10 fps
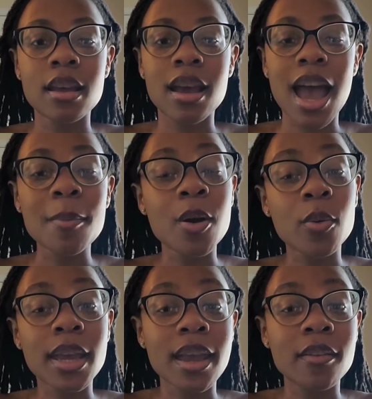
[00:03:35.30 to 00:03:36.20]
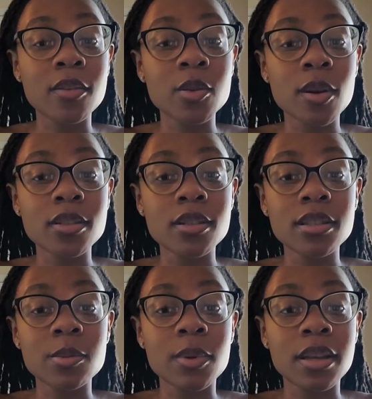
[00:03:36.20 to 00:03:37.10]
I'm okay with those
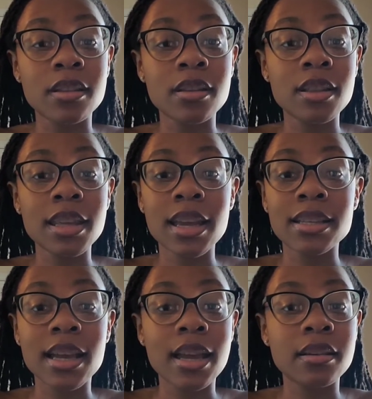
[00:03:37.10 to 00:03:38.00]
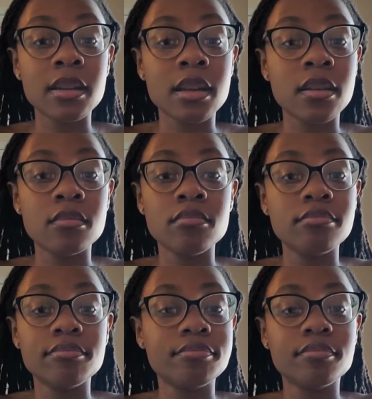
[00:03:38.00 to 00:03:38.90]
questions, but the good thing is I did
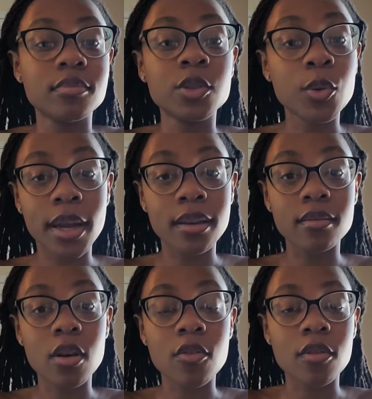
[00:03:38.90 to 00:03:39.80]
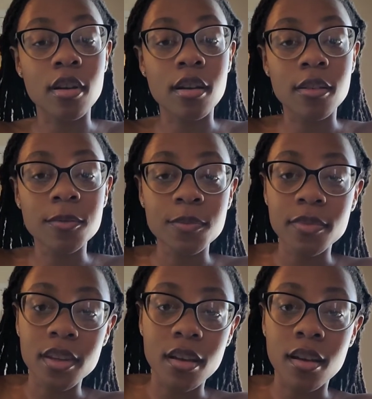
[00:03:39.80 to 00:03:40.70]
great overall
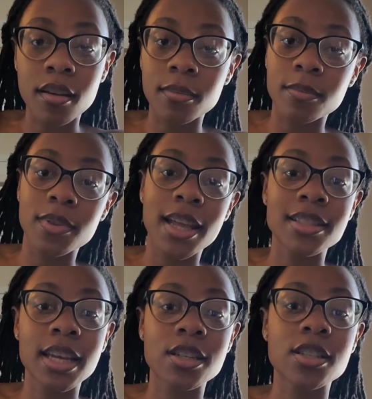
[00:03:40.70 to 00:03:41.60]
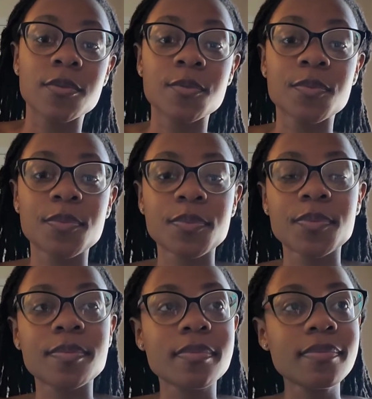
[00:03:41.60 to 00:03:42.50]
on that section.
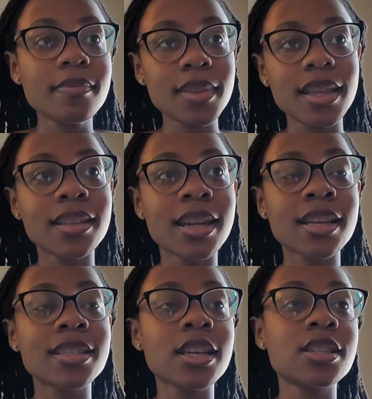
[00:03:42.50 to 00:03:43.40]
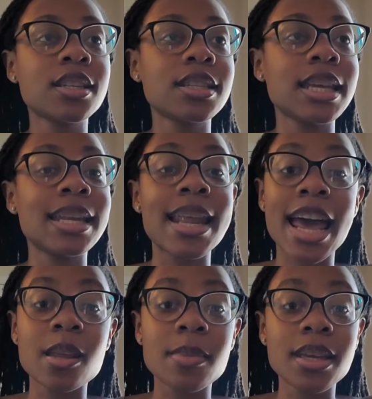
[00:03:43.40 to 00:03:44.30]
The next section is the
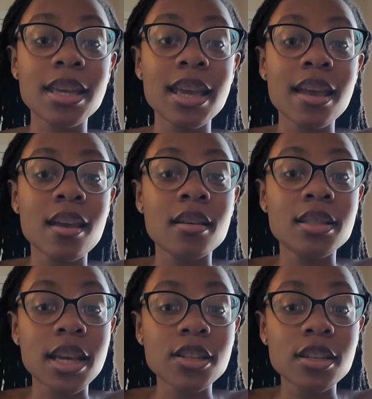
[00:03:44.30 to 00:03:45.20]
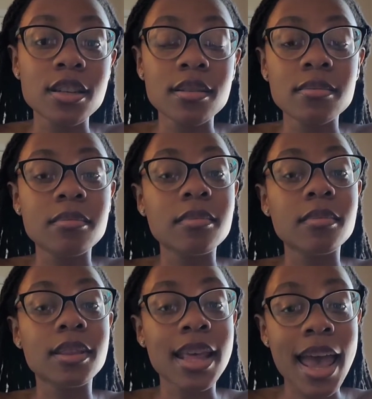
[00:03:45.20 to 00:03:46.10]
anatomy section.
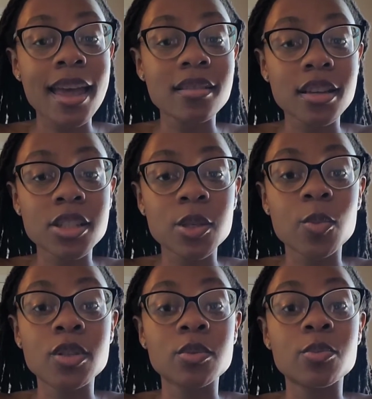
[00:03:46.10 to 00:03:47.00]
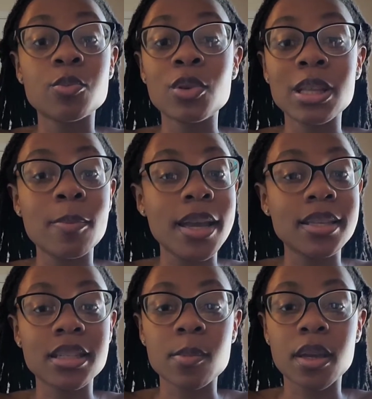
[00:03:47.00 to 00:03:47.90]
That section was really
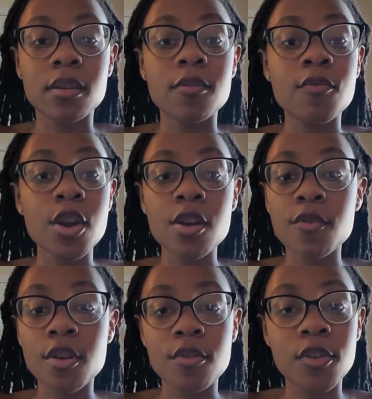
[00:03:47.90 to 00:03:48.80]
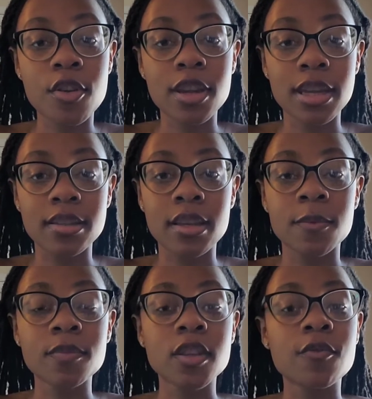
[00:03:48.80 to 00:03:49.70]
basic to me. Very easy.
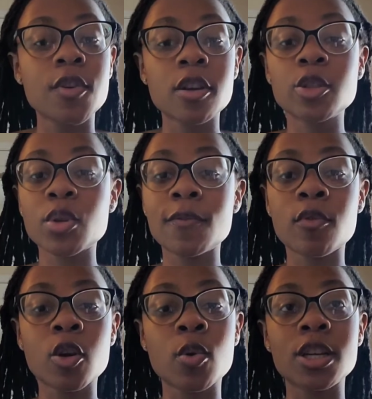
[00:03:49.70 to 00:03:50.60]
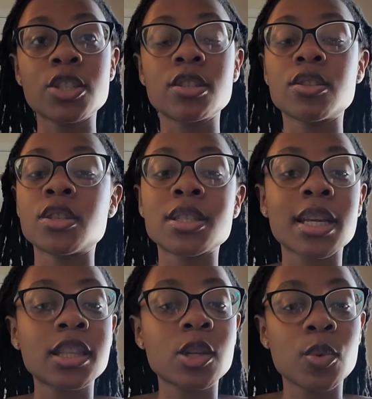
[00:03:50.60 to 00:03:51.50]
Very straightforward questions, just
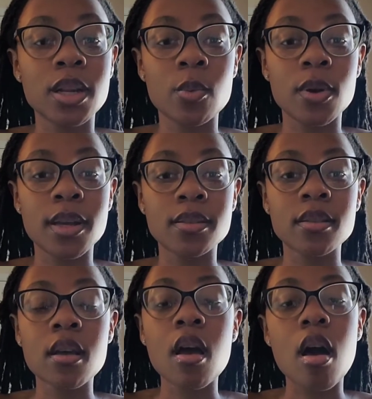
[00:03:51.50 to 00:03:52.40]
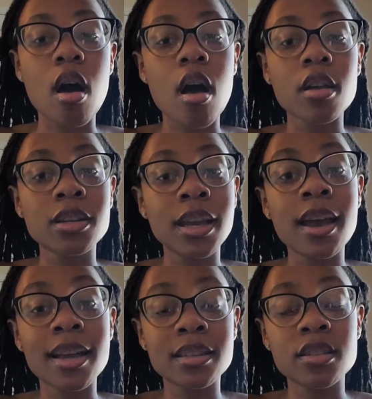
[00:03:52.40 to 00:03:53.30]
like the reading was. All you
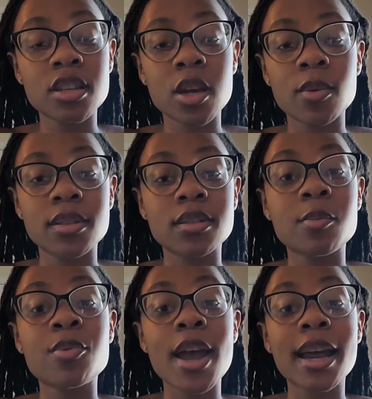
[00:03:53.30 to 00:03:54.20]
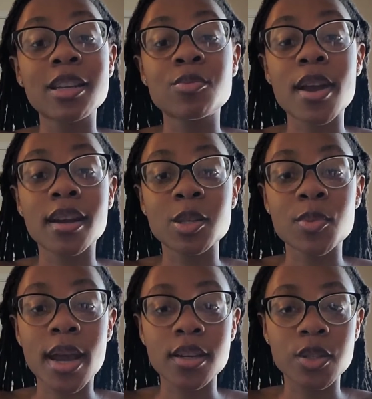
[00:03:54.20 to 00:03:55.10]
guys need to know is to practice
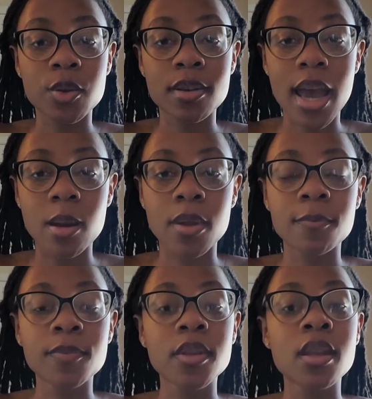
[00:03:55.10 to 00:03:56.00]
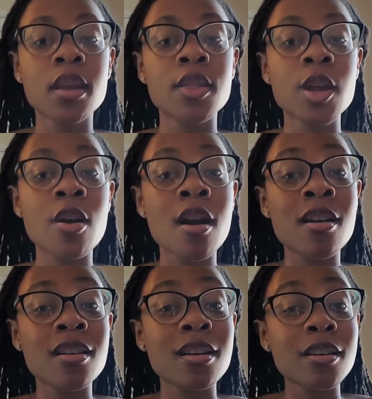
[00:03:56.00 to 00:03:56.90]
your anatomy. There
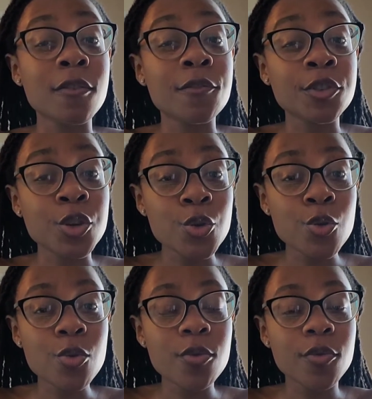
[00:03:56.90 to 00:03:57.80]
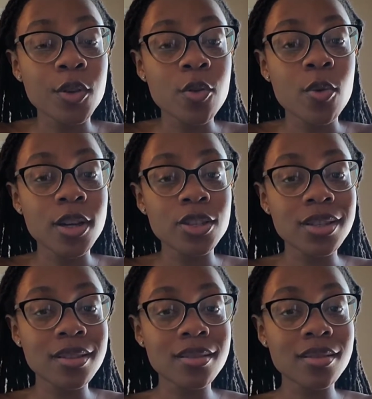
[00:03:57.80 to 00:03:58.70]
are a few
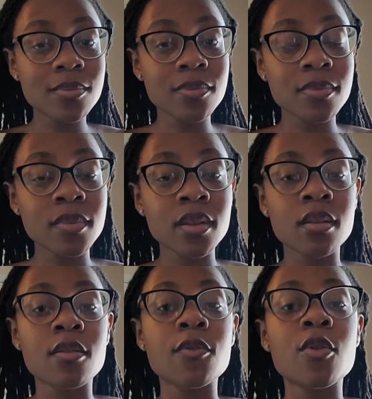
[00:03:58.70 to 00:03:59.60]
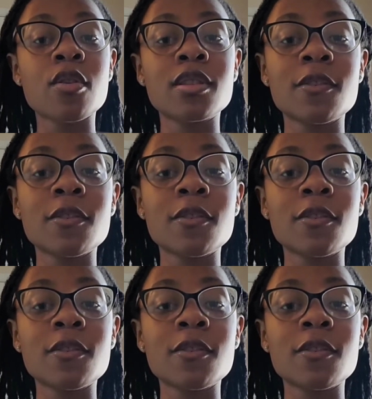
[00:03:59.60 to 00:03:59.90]
questions for the